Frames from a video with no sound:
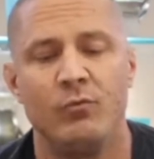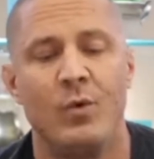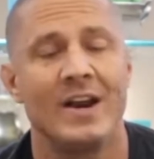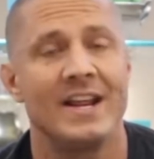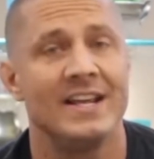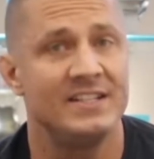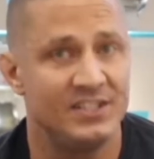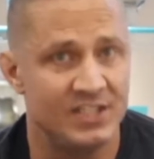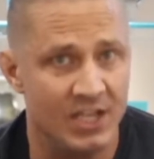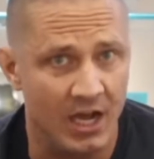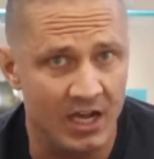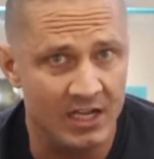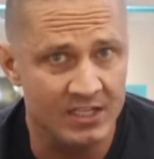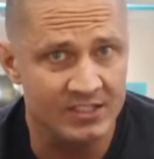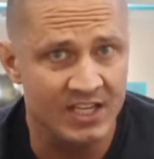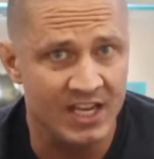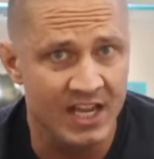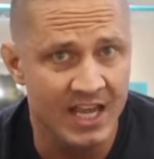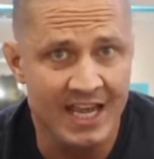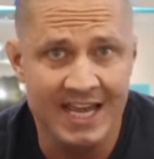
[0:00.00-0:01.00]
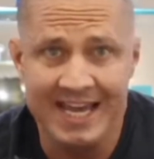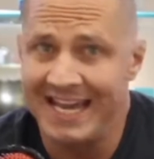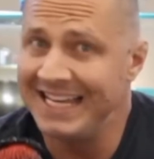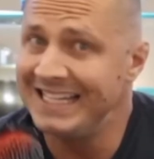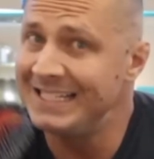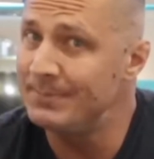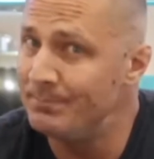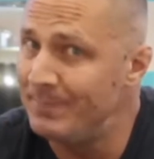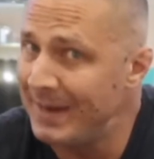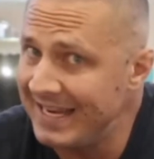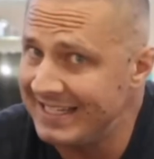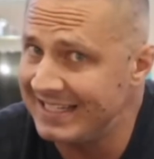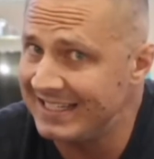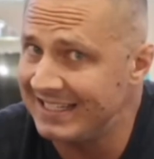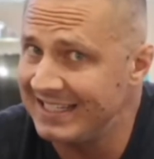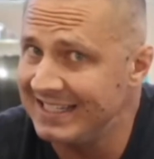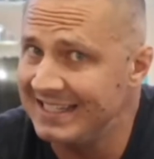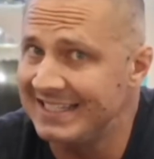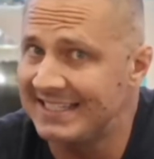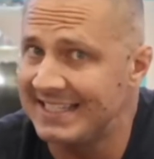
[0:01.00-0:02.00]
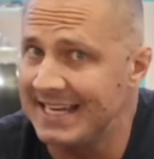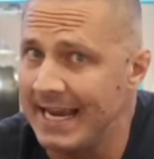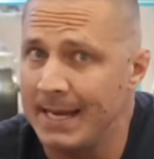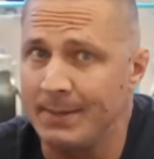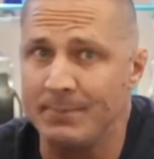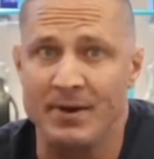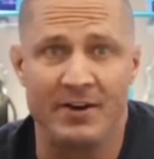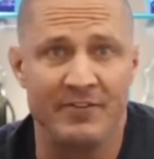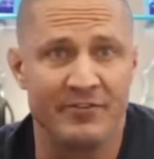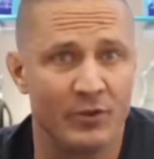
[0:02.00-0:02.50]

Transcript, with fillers: of what it does, it's basically the same